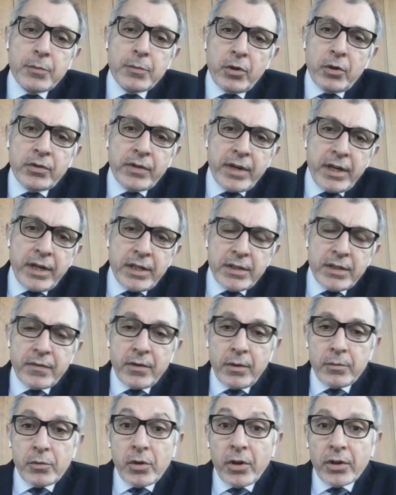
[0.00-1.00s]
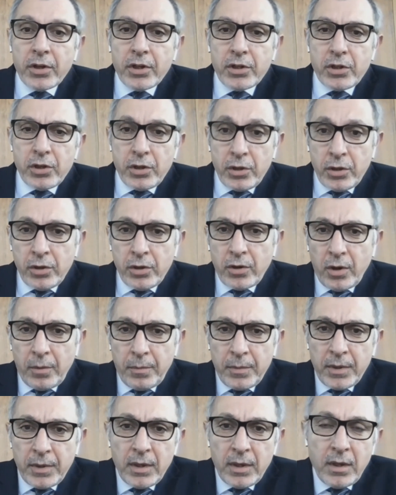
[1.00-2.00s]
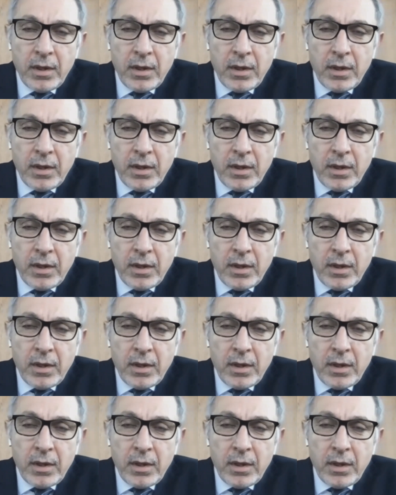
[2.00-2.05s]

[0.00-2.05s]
export trains from Turkey to Europe.